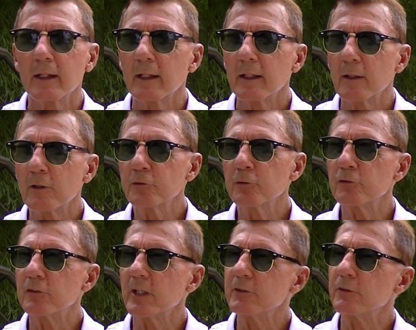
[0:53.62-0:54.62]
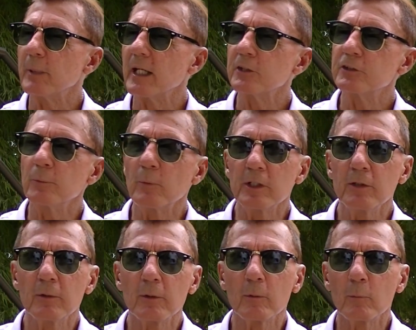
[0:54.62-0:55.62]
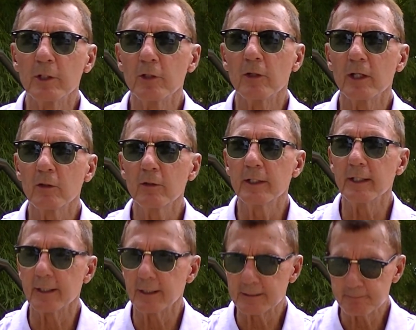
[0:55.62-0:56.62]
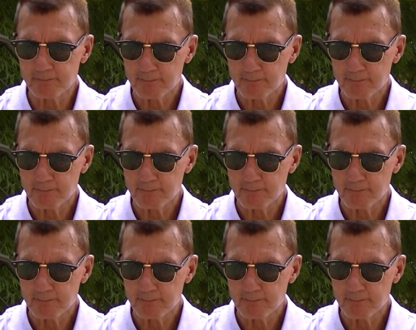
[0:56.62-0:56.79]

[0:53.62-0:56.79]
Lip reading: And also in San Sebastian, when you're held in there,